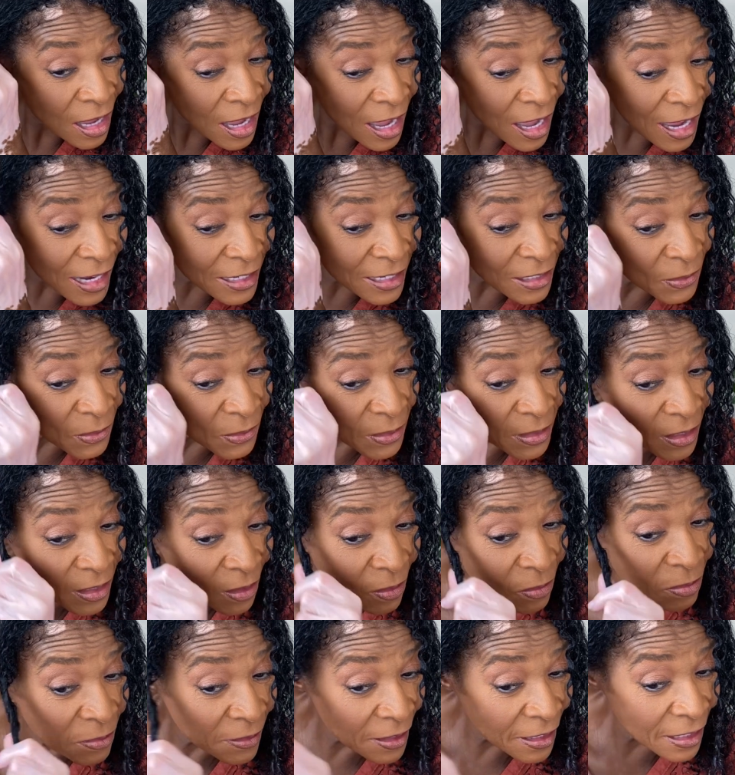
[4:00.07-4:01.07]
I know it's
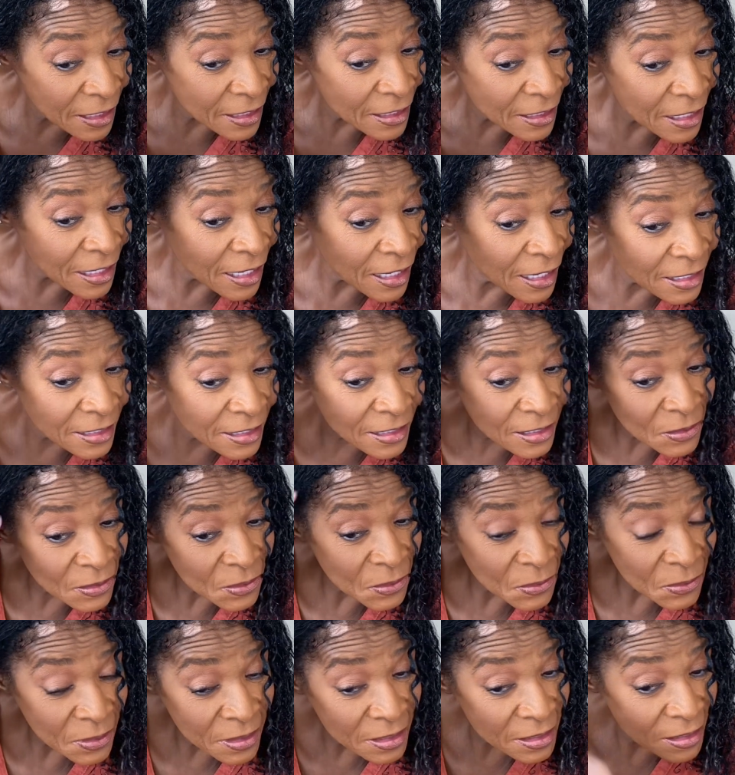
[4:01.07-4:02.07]
gonna flake. I
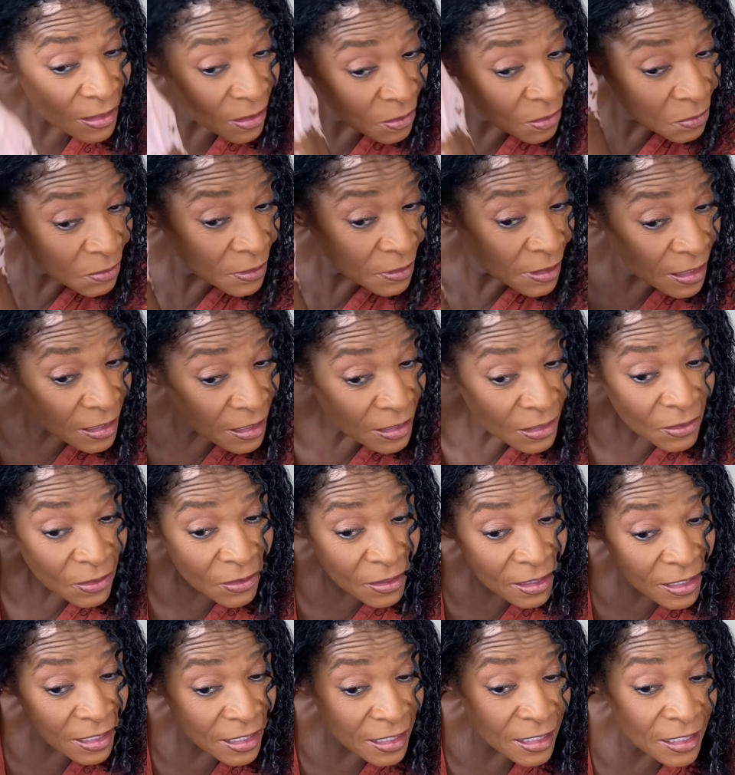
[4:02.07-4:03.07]
know it's gonna flake, so
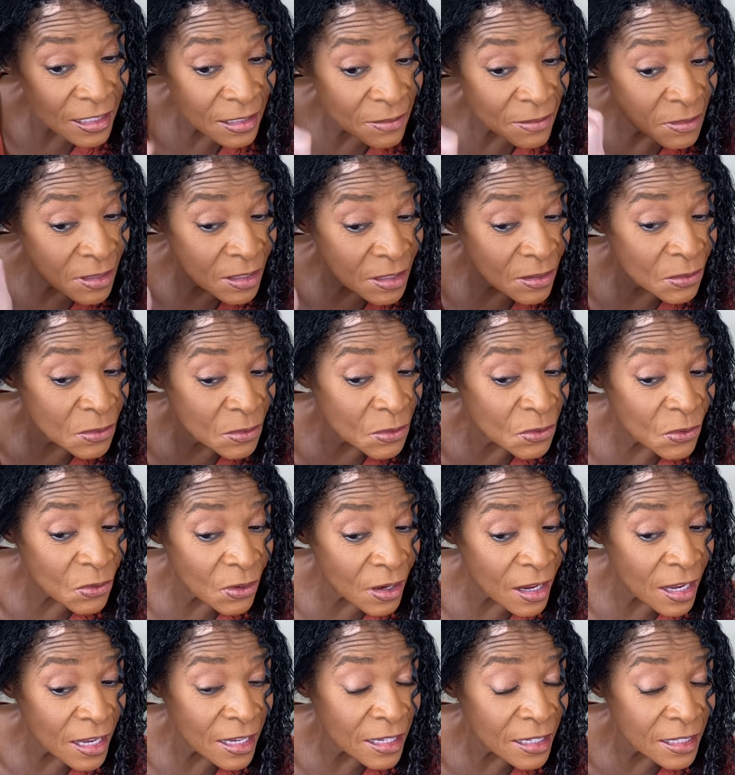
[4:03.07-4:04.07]
I ain't even gonna
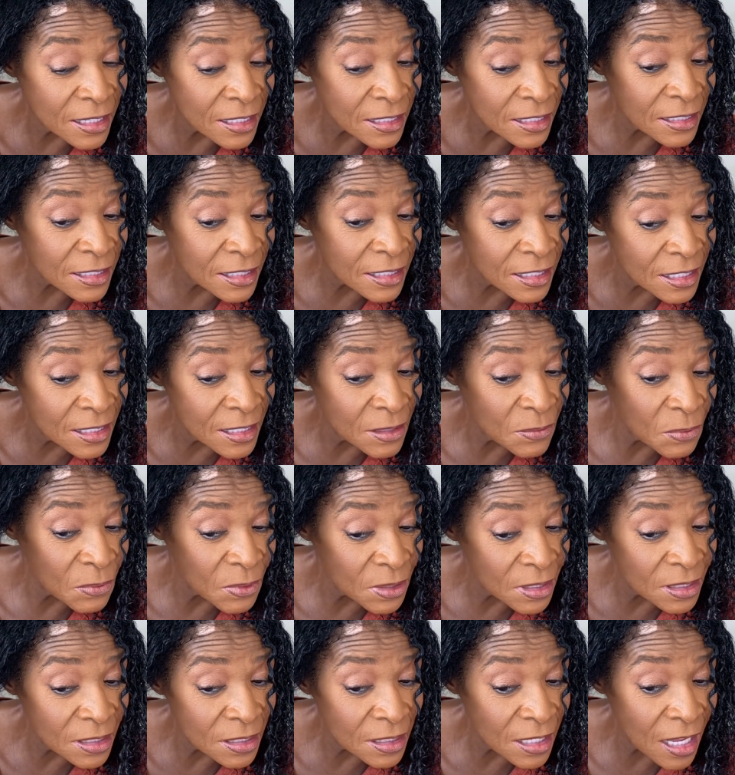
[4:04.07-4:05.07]
try because it
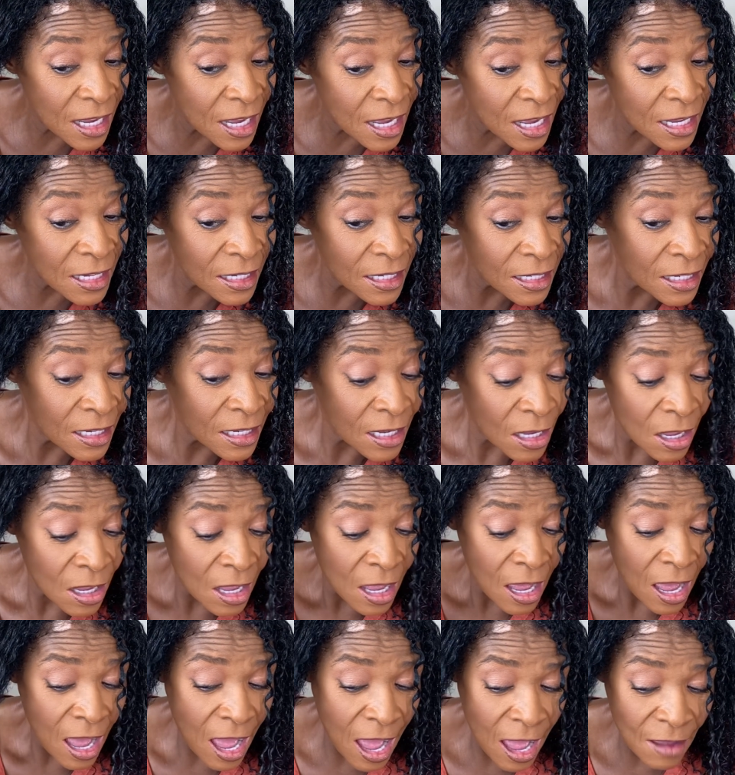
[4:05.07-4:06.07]
was not.
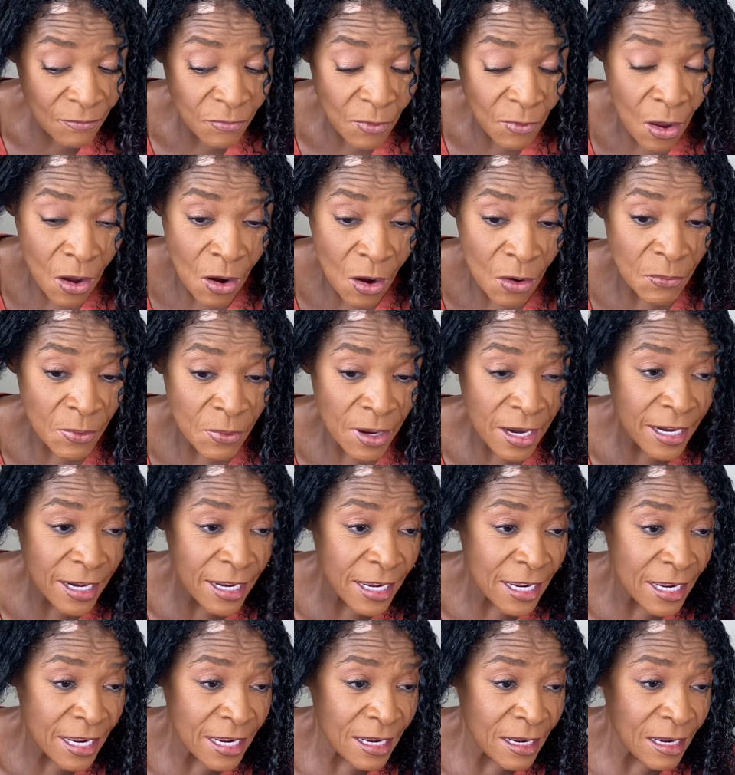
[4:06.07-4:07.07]
I've
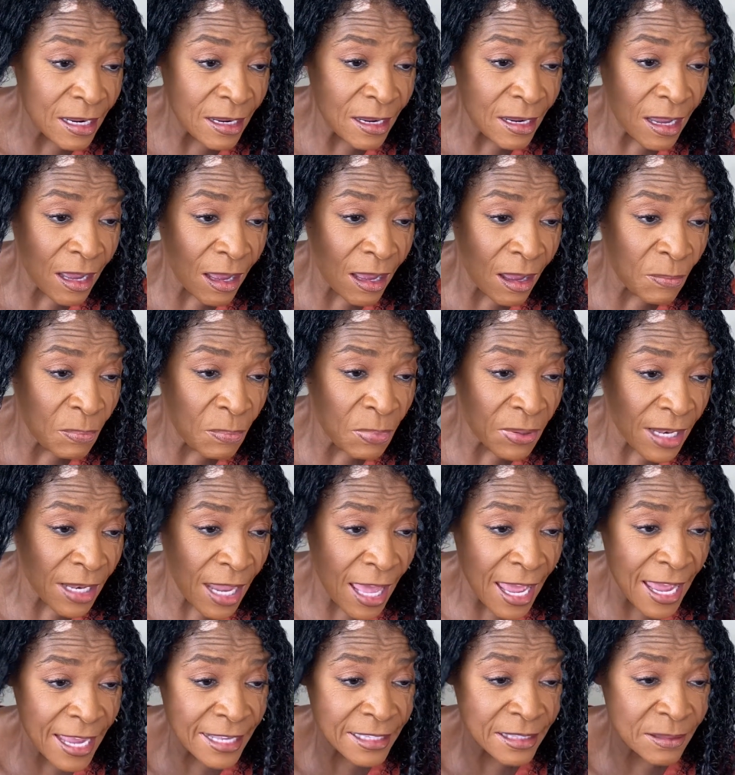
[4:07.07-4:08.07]
already
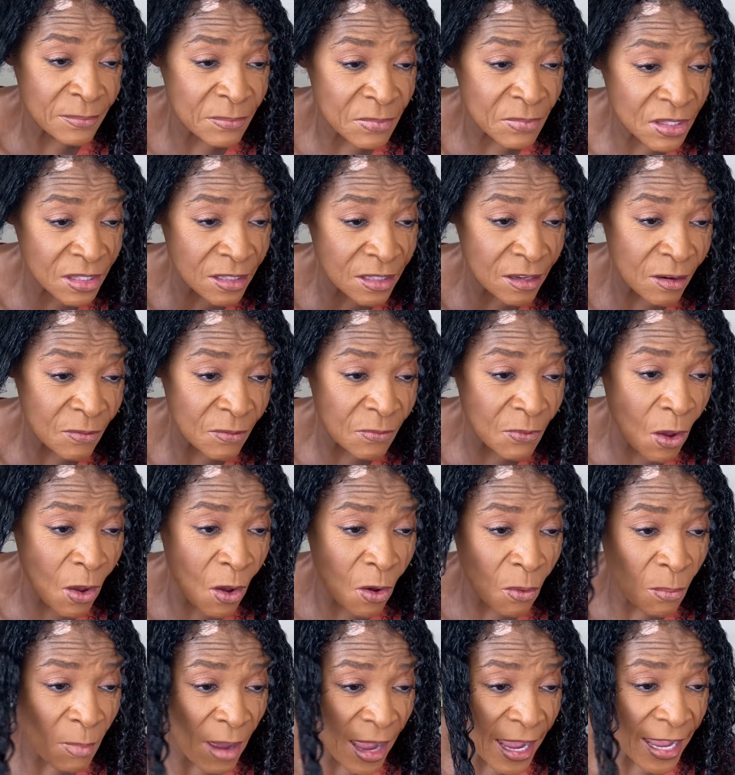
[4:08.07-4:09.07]
applied some stuff
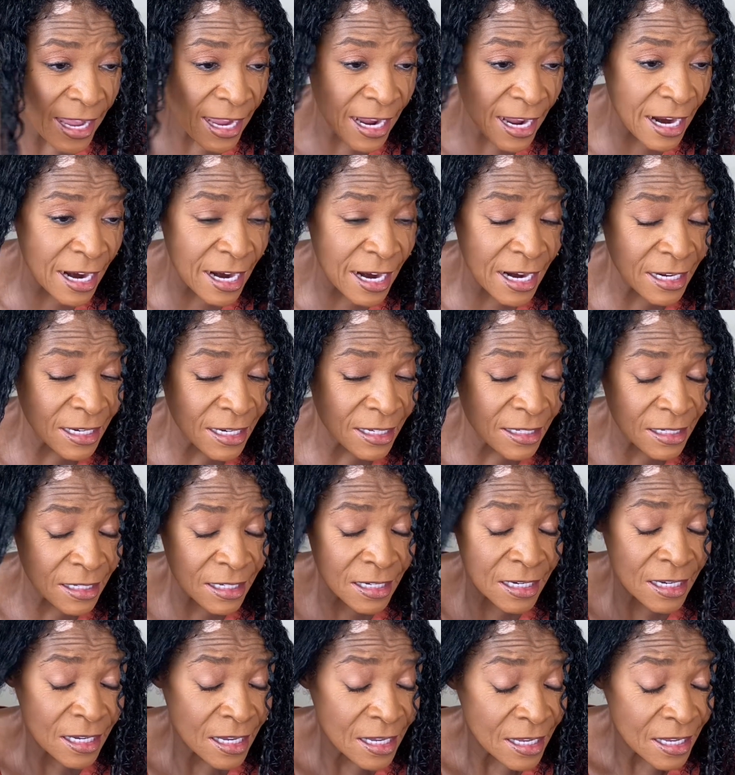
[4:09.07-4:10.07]
on my hair.
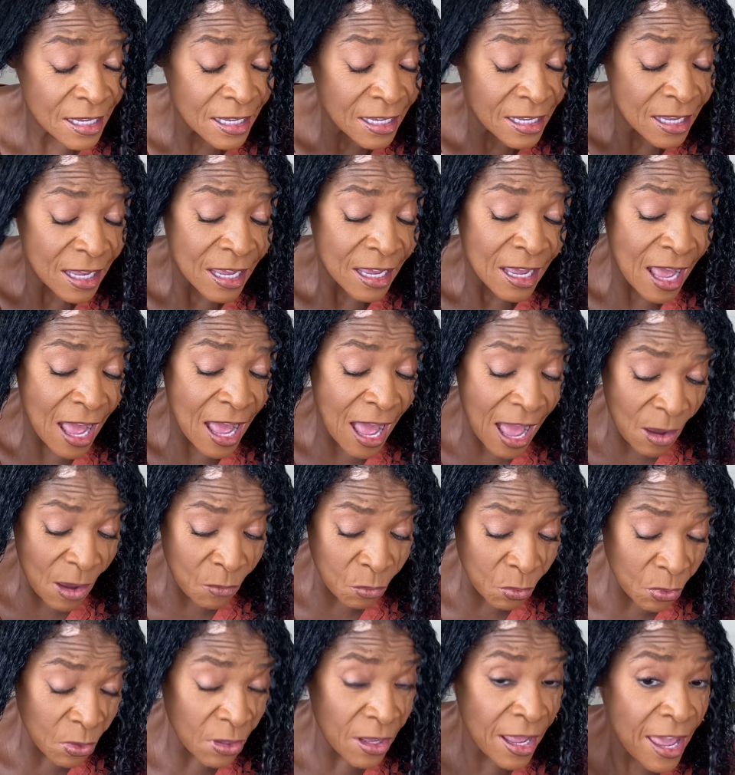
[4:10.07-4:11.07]
I
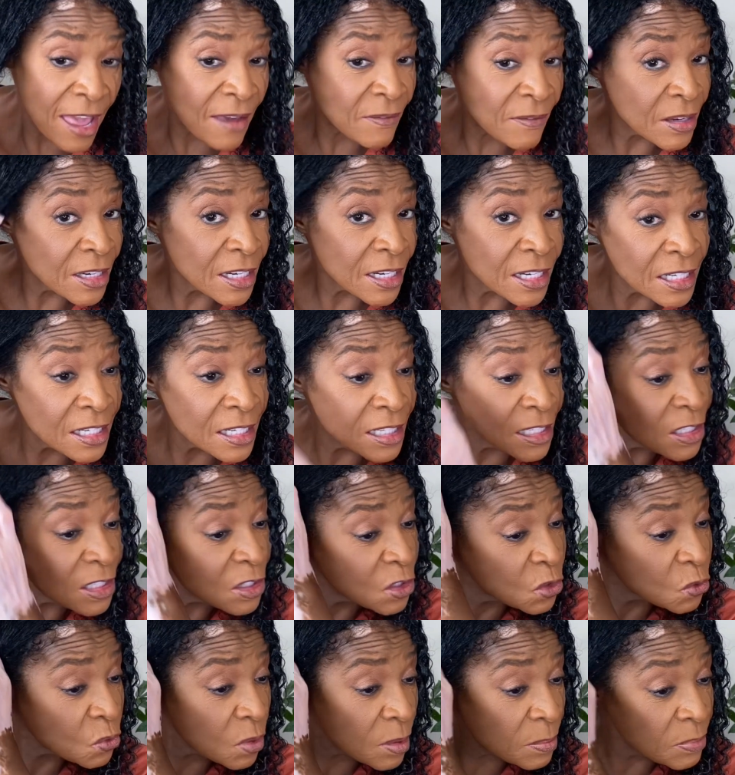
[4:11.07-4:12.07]
will have it in the
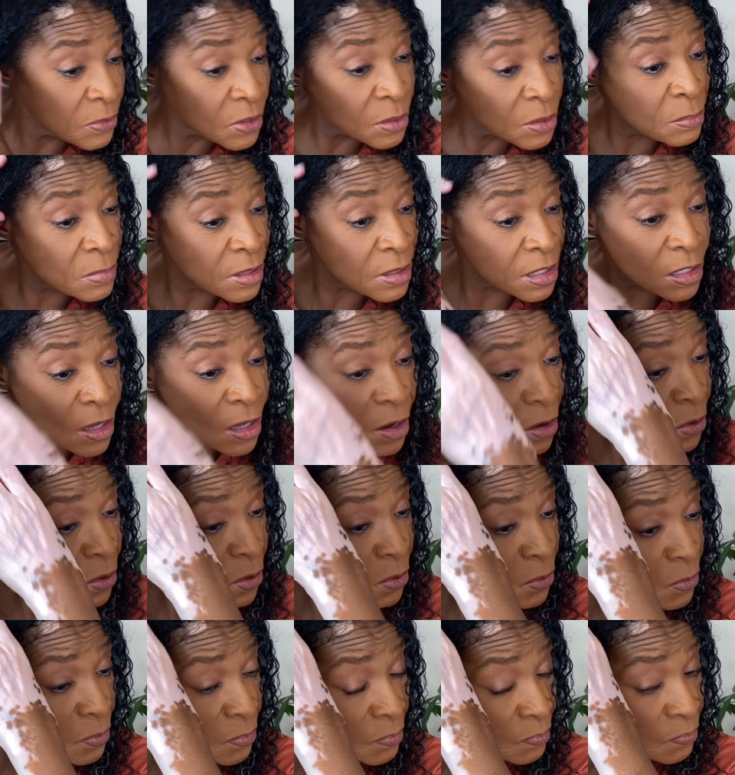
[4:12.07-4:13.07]
description
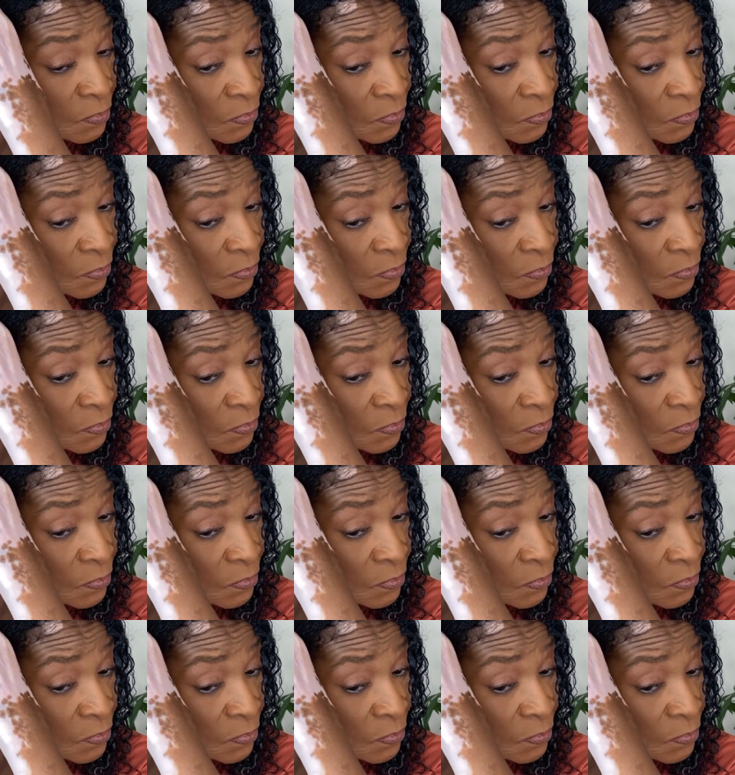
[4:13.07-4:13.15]
below.